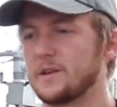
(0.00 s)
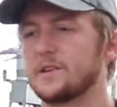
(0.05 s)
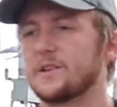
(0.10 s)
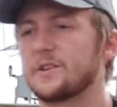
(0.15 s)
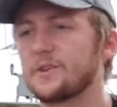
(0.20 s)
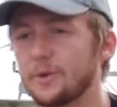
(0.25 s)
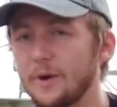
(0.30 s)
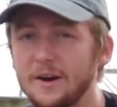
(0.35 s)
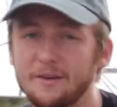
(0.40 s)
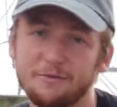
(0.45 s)

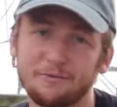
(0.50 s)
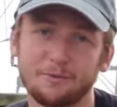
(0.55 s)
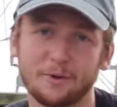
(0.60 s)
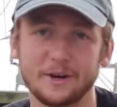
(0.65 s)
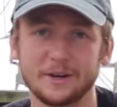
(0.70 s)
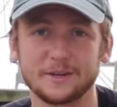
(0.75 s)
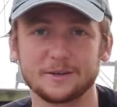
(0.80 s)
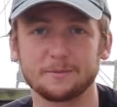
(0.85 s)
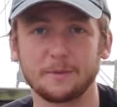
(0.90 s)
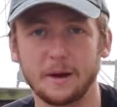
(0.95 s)
So I've
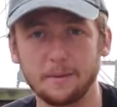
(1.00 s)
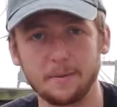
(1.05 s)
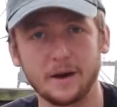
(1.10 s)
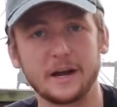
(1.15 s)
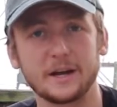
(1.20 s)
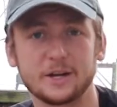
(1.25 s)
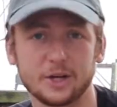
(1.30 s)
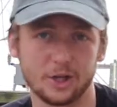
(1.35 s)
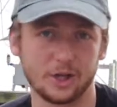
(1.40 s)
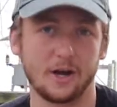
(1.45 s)
ridden my
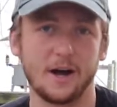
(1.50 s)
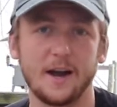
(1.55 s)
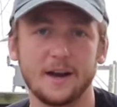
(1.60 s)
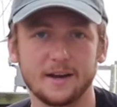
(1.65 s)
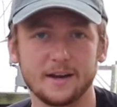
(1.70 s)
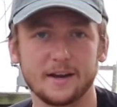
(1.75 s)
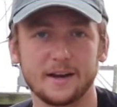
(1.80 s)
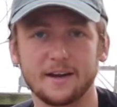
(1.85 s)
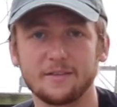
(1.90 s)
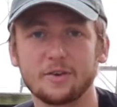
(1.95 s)
bike a lot,
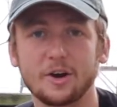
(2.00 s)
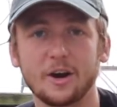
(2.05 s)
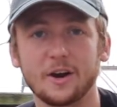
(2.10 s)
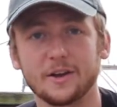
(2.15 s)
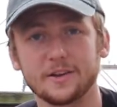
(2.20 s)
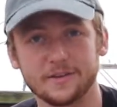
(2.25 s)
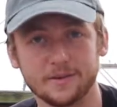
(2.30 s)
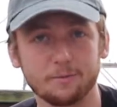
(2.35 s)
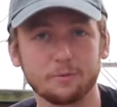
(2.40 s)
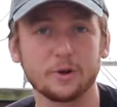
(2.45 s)
and I've gone
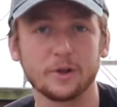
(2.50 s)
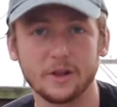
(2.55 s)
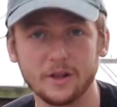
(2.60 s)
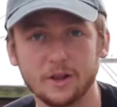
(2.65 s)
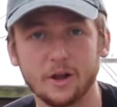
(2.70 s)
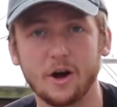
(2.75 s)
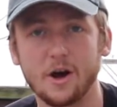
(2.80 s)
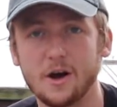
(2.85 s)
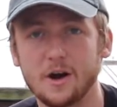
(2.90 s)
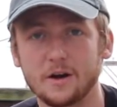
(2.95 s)
on some really
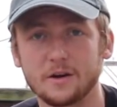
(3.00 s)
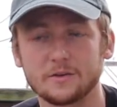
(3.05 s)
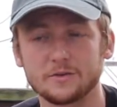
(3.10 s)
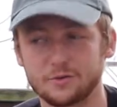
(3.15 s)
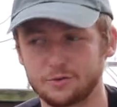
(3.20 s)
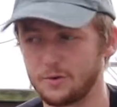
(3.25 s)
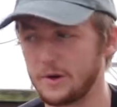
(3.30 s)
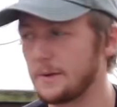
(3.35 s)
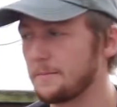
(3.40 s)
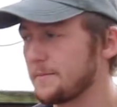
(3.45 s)
long
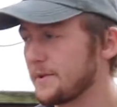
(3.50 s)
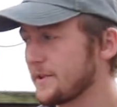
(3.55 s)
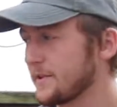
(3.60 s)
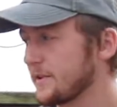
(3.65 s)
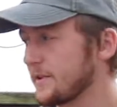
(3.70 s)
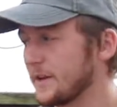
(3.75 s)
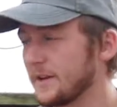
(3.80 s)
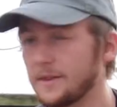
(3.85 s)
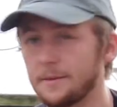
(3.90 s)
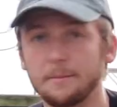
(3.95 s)

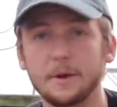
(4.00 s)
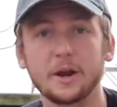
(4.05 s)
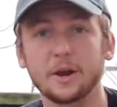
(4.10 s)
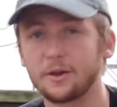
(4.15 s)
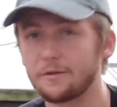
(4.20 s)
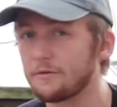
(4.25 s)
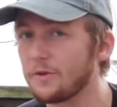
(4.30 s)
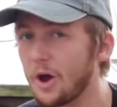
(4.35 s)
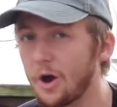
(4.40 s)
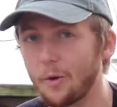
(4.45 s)
trips in the middle
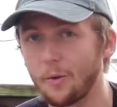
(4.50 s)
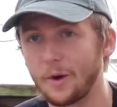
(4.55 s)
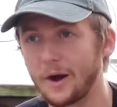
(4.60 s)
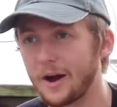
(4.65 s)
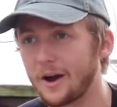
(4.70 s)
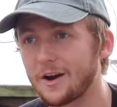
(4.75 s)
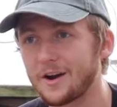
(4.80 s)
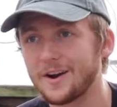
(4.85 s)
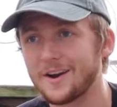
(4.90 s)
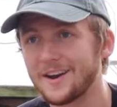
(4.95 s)
of
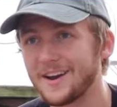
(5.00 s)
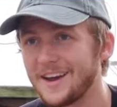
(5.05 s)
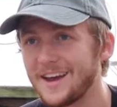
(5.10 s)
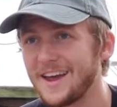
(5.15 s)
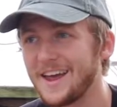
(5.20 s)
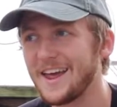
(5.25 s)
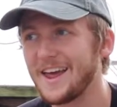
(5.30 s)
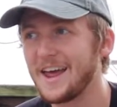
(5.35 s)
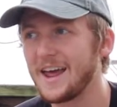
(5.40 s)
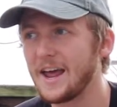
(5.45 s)
nowhere,
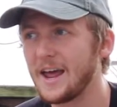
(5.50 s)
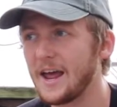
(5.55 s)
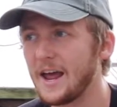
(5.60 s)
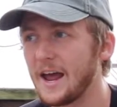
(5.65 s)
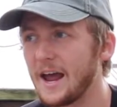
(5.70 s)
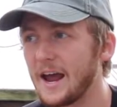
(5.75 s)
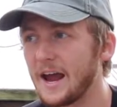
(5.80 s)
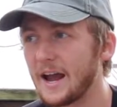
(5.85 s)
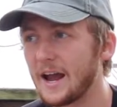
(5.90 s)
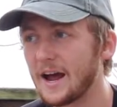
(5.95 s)

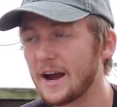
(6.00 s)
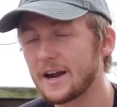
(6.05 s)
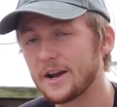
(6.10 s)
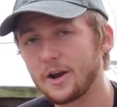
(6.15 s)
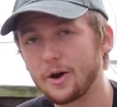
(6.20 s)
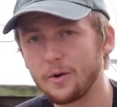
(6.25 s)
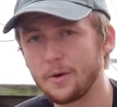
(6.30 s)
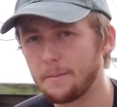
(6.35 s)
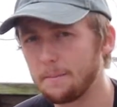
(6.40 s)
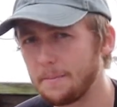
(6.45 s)
and I
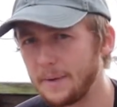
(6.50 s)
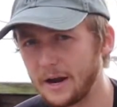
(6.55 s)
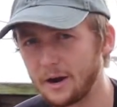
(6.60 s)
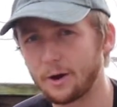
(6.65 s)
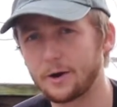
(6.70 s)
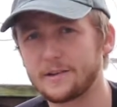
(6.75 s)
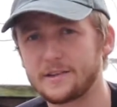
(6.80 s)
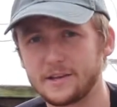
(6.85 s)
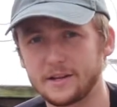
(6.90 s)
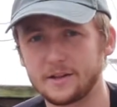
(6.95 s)
know
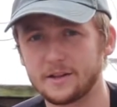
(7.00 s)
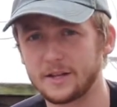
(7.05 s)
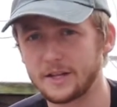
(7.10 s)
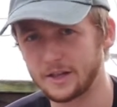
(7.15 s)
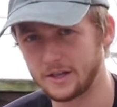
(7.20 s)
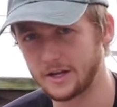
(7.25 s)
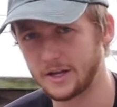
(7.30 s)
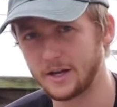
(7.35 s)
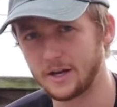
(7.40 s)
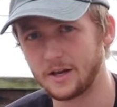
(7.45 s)
embarrassingly
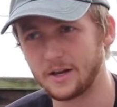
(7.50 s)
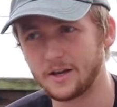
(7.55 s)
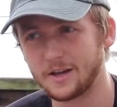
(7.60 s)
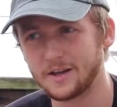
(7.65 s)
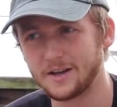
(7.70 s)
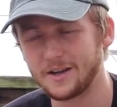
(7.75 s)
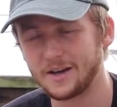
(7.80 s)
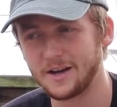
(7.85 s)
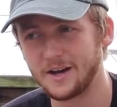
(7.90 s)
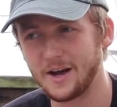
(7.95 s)
little
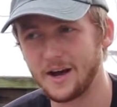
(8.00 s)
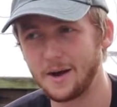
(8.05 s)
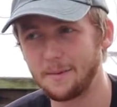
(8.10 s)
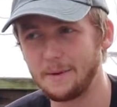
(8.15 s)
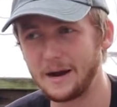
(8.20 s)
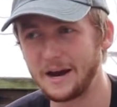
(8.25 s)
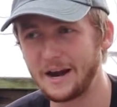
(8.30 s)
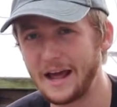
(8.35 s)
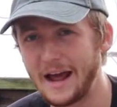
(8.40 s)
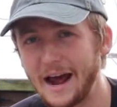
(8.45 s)

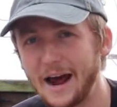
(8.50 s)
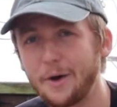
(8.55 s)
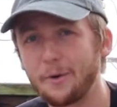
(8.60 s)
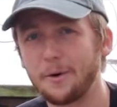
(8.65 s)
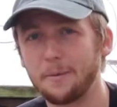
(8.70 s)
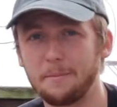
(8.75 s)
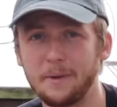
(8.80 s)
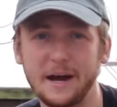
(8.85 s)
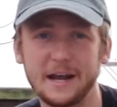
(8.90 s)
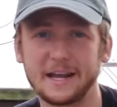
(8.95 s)
about how
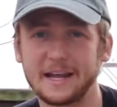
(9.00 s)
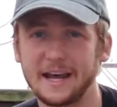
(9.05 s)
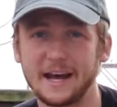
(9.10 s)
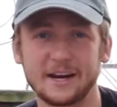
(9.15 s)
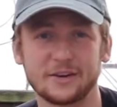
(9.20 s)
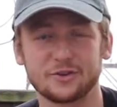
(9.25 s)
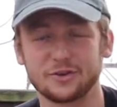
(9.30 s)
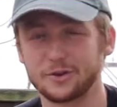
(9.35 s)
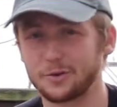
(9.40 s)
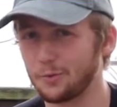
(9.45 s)
a bike
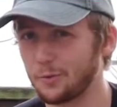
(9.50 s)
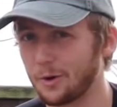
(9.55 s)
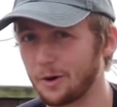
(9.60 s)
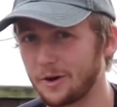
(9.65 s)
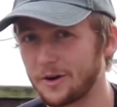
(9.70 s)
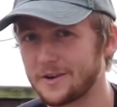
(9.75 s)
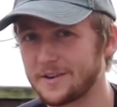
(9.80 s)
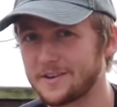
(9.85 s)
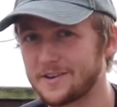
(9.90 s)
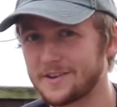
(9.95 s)
actually
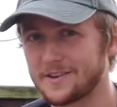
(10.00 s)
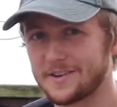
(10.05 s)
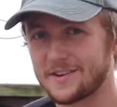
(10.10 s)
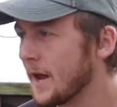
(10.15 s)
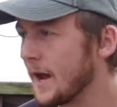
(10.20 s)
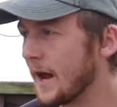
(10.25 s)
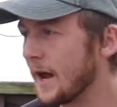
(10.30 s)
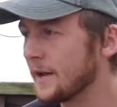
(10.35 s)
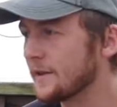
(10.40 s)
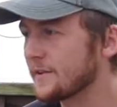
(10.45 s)
works.
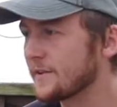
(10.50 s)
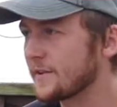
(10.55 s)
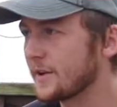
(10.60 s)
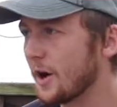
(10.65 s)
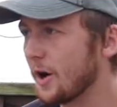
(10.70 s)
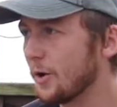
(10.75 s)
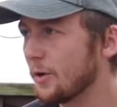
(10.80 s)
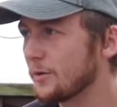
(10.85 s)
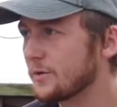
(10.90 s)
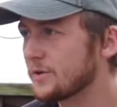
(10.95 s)
And
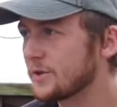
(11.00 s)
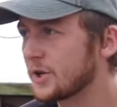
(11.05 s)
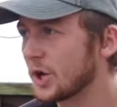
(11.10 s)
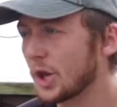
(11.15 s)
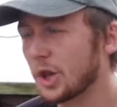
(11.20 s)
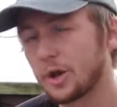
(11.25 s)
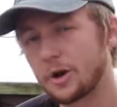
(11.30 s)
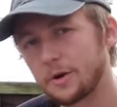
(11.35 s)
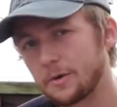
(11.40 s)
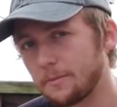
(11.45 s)
so to
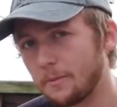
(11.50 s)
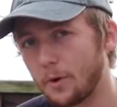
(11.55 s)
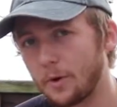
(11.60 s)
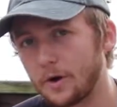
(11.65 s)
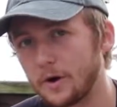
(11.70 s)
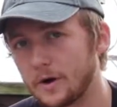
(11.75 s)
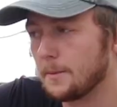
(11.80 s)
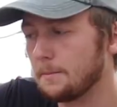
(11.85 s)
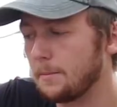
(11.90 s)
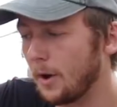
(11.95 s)
learn
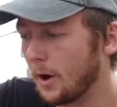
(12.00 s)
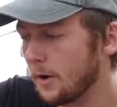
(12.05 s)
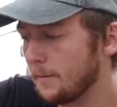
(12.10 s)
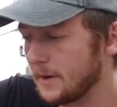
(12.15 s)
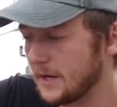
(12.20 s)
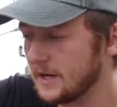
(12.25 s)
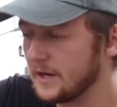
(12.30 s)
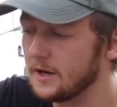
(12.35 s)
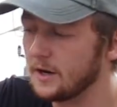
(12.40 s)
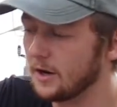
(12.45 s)
more,
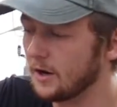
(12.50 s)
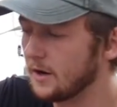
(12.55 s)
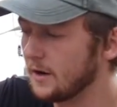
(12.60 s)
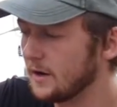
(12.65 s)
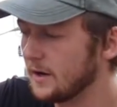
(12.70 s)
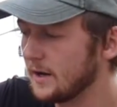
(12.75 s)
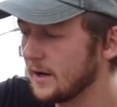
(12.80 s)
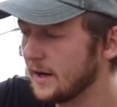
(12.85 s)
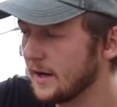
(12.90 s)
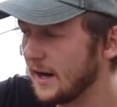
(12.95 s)
Barbie here
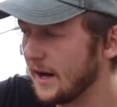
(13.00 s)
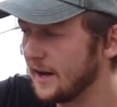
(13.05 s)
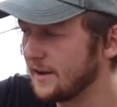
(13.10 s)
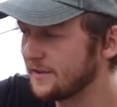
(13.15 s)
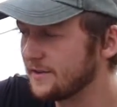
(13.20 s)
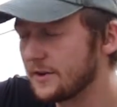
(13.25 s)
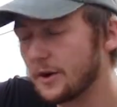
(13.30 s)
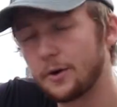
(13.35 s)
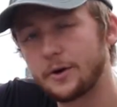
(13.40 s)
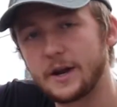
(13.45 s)

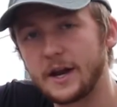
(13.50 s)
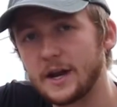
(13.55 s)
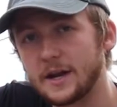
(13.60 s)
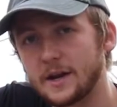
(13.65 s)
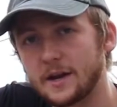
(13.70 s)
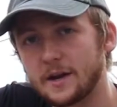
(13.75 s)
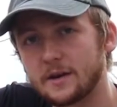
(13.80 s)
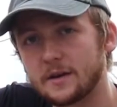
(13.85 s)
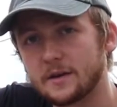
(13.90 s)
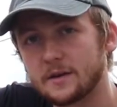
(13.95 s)
has
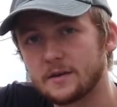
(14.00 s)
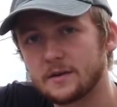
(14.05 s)
donated